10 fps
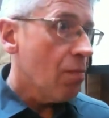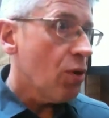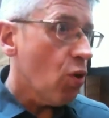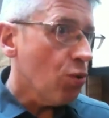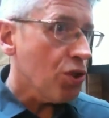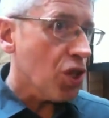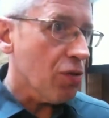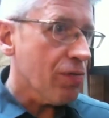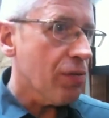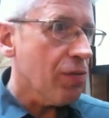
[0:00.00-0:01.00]
but also
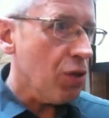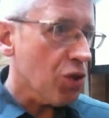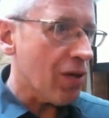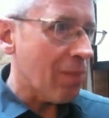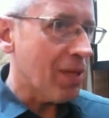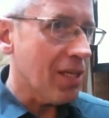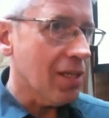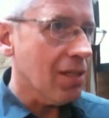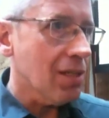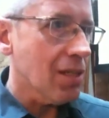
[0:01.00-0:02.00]
for future
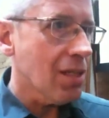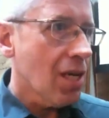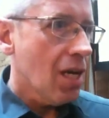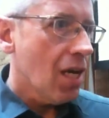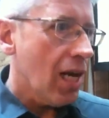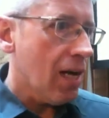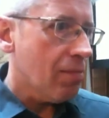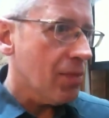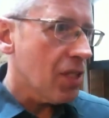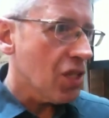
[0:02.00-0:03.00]
applicants
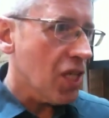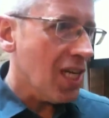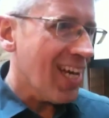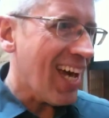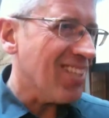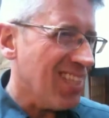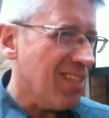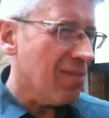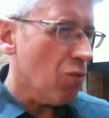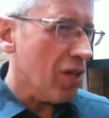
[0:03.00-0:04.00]
to see, actually,
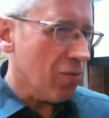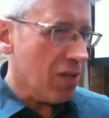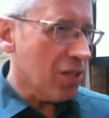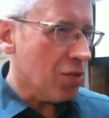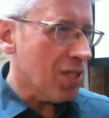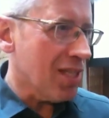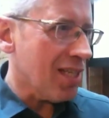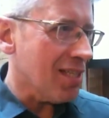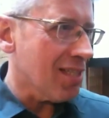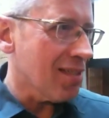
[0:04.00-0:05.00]
what they really do is
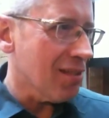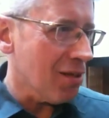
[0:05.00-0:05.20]
this.